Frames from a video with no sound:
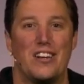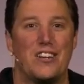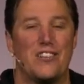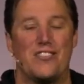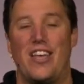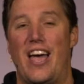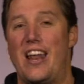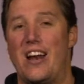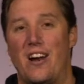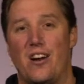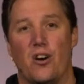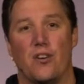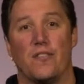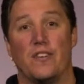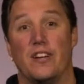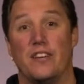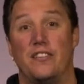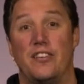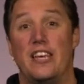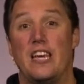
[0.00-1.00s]
Just head on
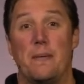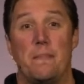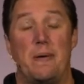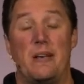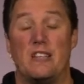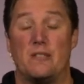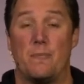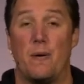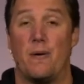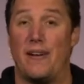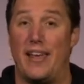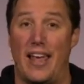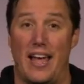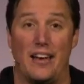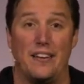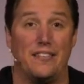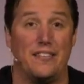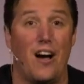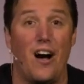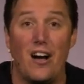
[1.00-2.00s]
over to
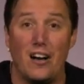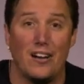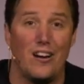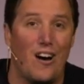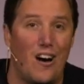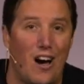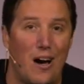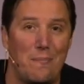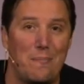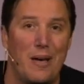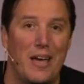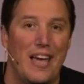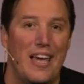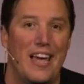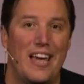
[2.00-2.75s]
tmpspokane.com,